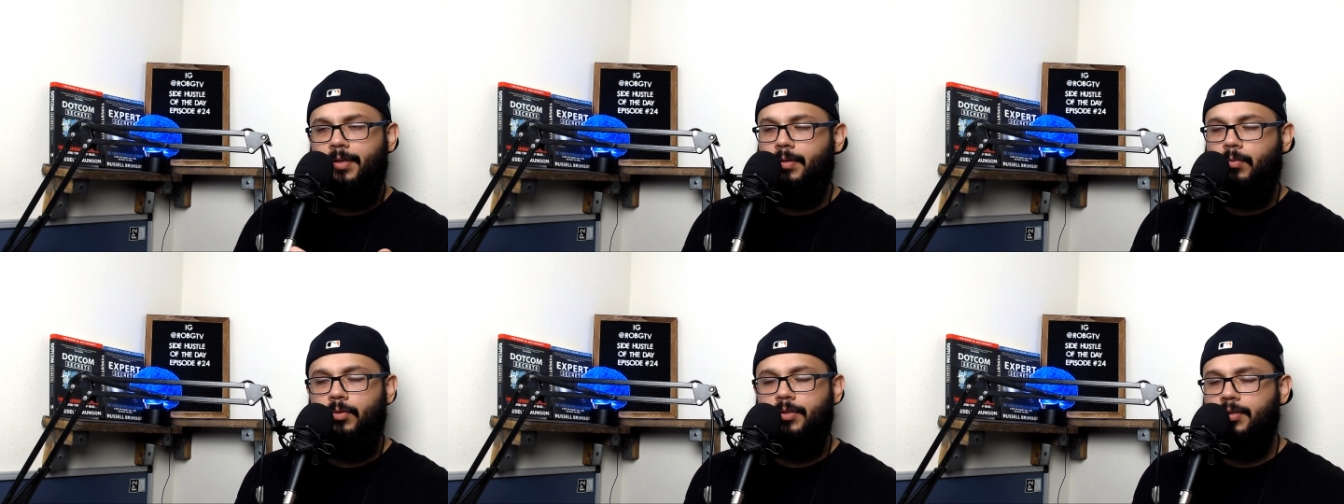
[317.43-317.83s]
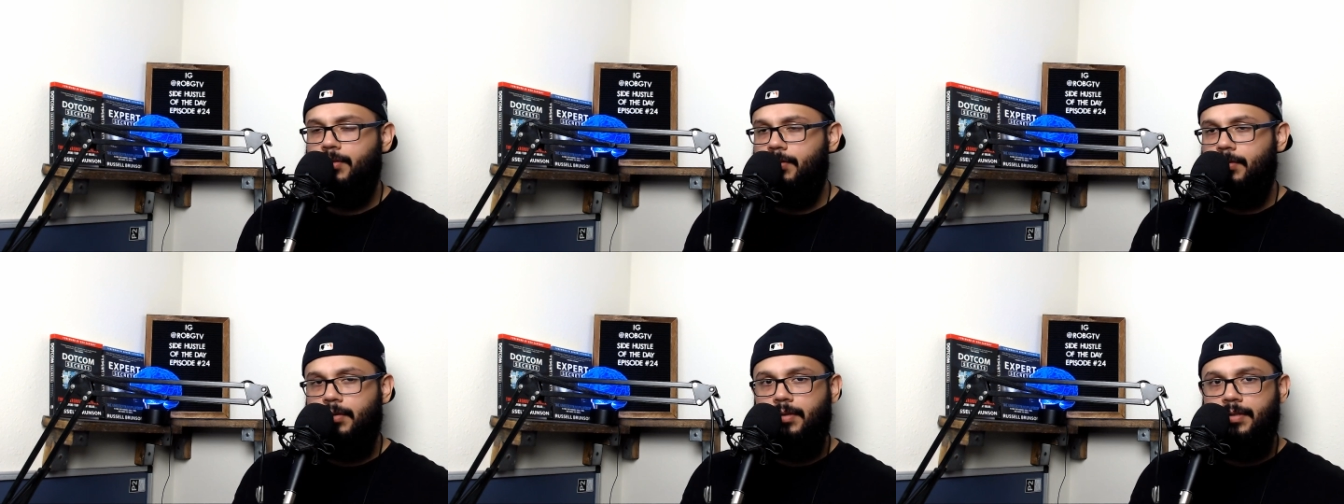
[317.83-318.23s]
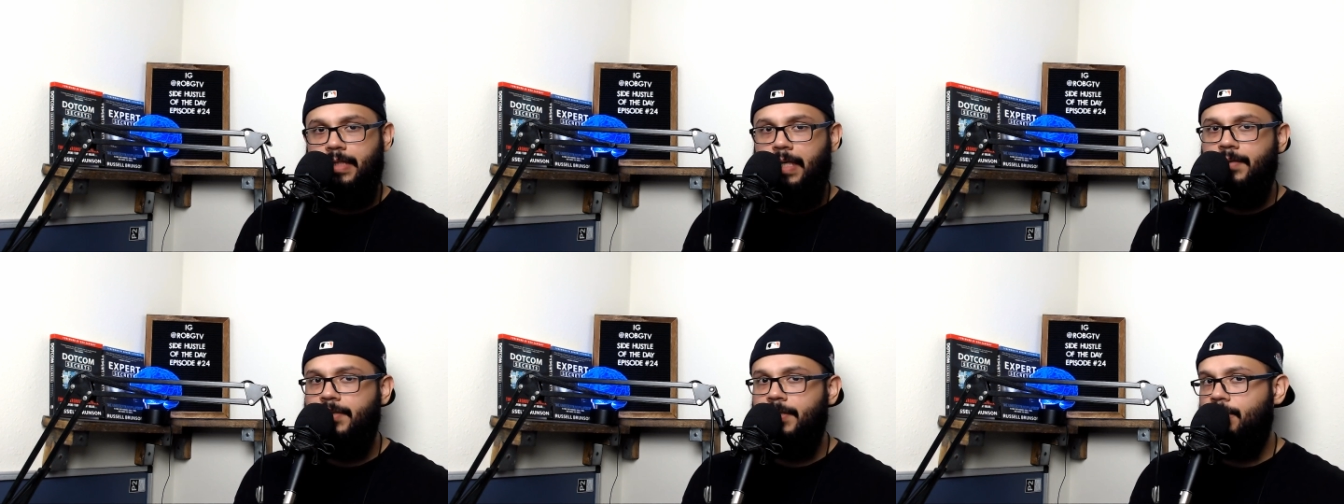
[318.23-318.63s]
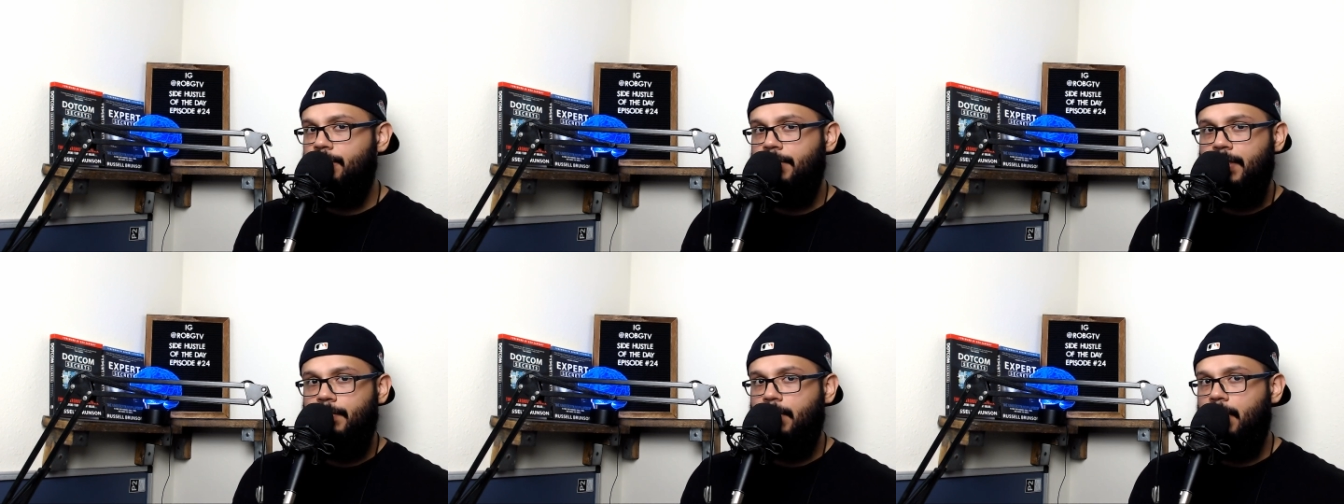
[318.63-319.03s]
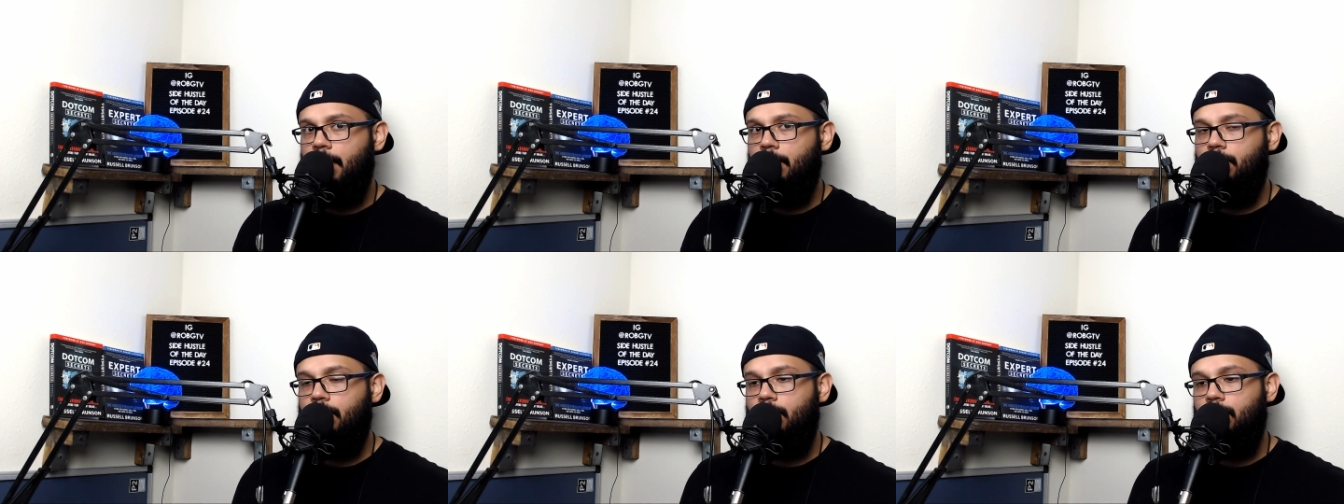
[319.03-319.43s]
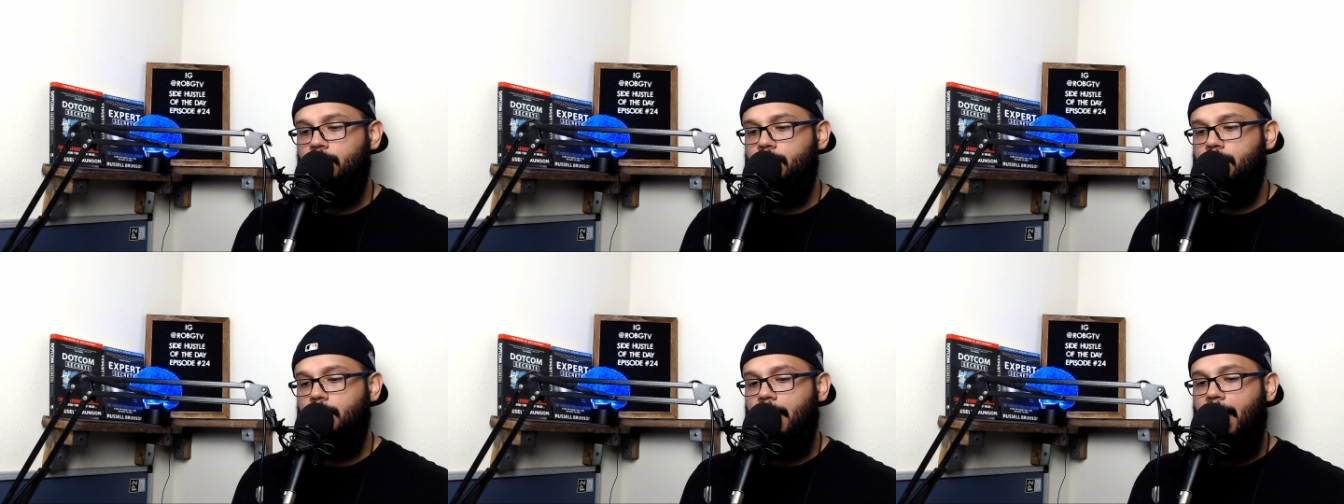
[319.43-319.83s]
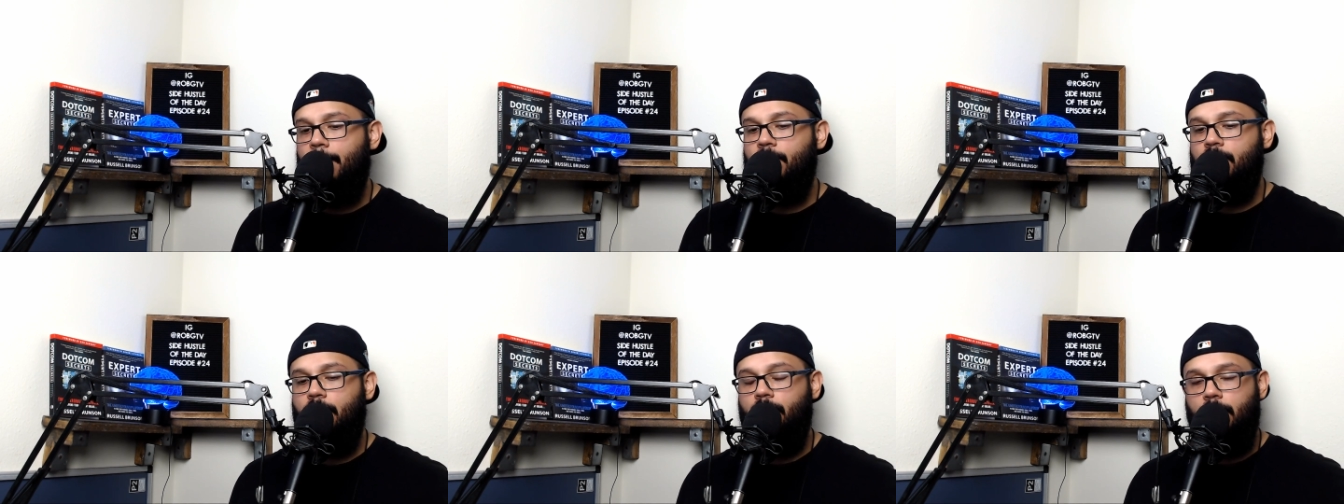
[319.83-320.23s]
which sounds interesting, but I don't use Amazon.